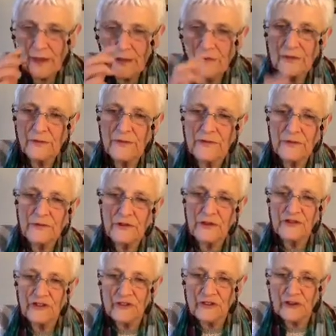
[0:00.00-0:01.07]

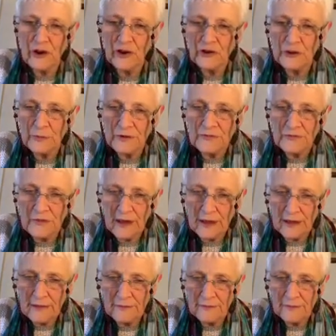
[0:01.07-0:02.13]
She's talking about
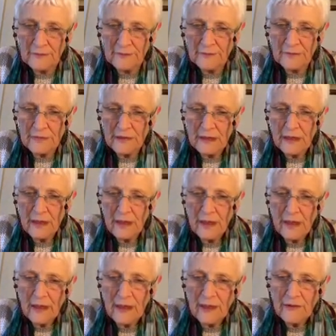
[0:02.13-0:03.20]
5.
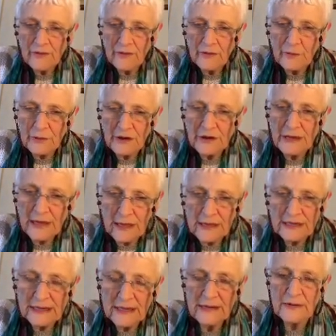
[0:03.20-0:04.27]
She was pretty
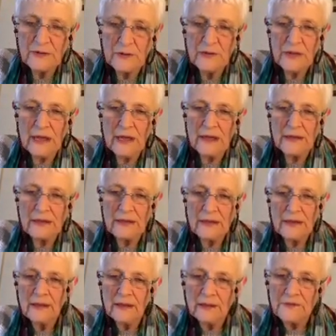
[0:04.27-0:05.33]
80. Okay.
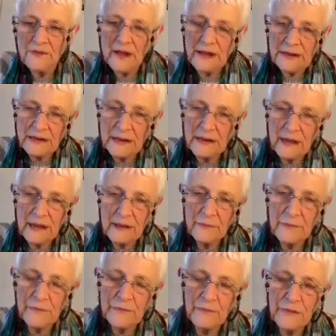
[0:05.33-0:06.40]
I felt
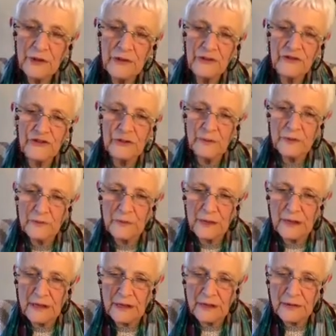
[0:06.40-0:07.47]
she would
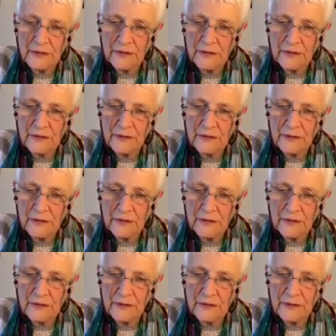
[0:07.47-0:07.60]
be